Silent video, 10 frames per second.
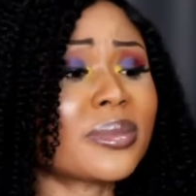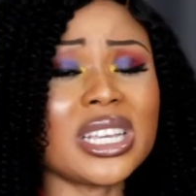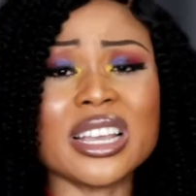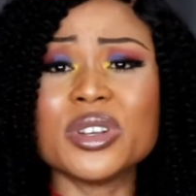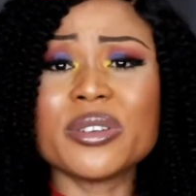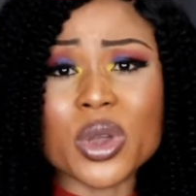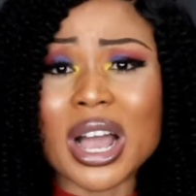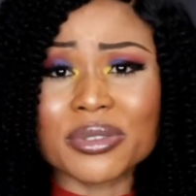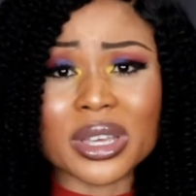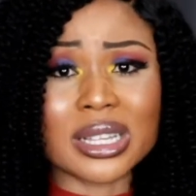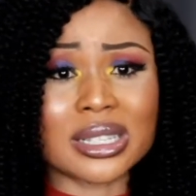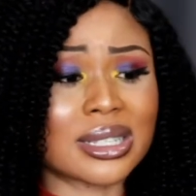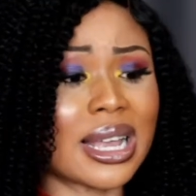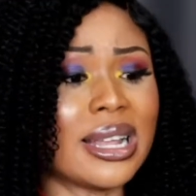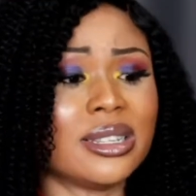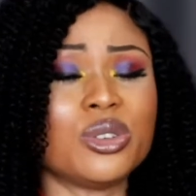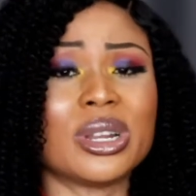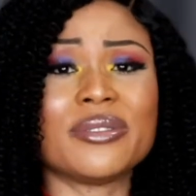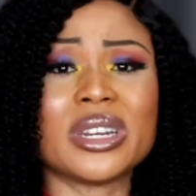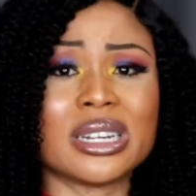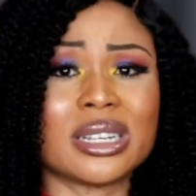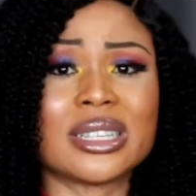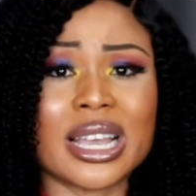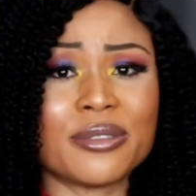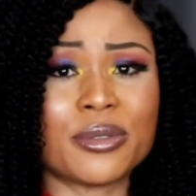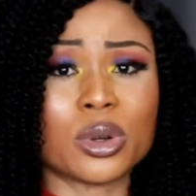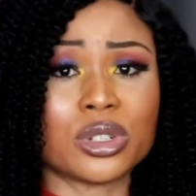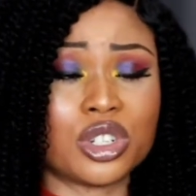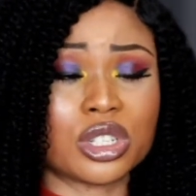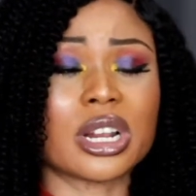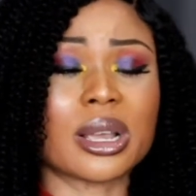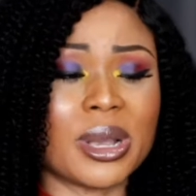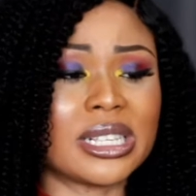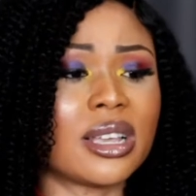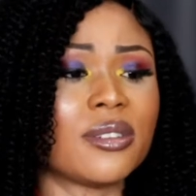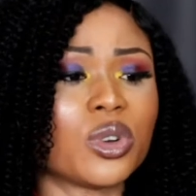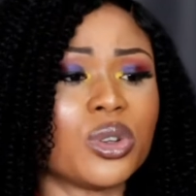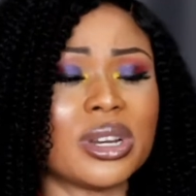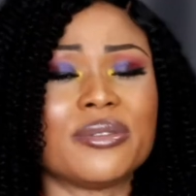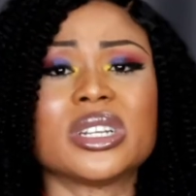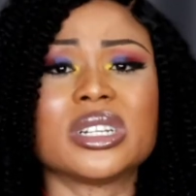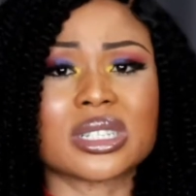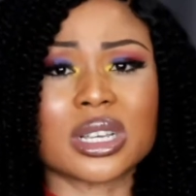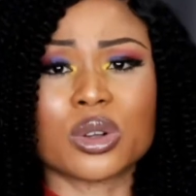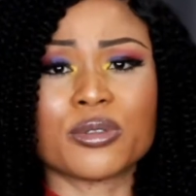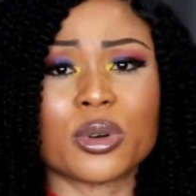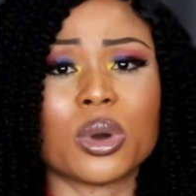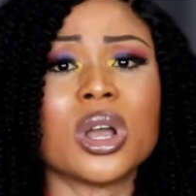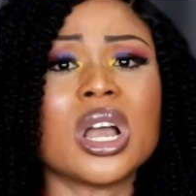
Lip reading: Even if you have kids and you are living in the third floor, just like myself, or you are living in the second floor,